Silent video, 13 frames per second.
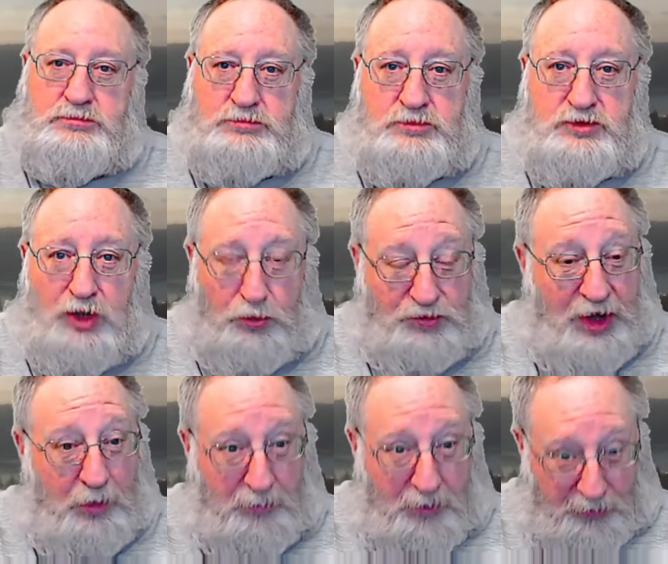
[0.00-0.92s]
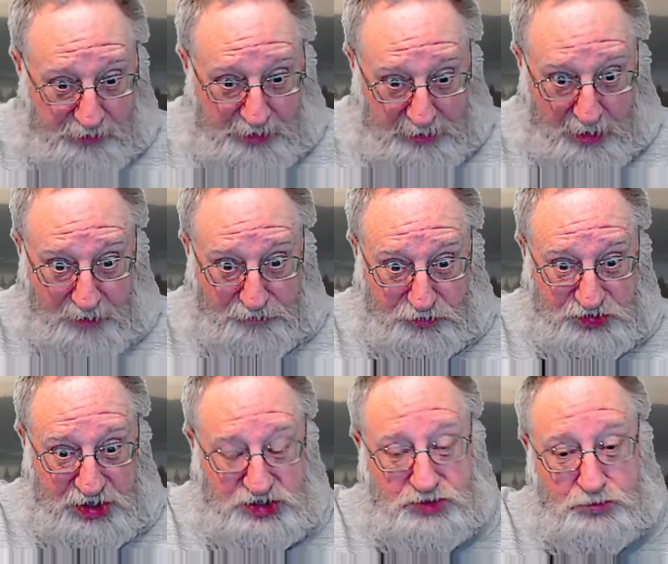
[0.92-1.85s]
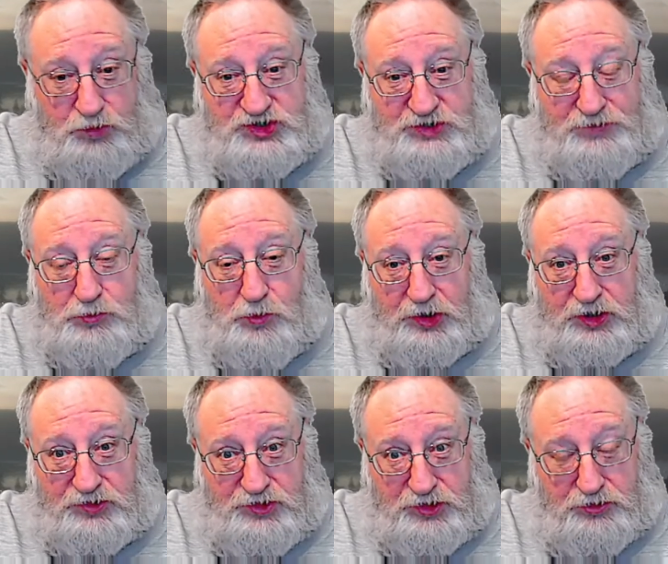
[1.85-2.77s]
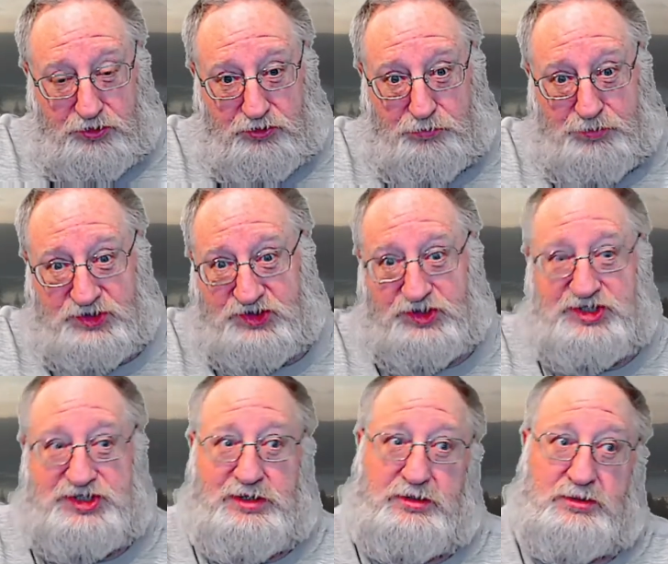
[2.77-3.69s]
no doubt part of that conversation was if you want to continue to do business,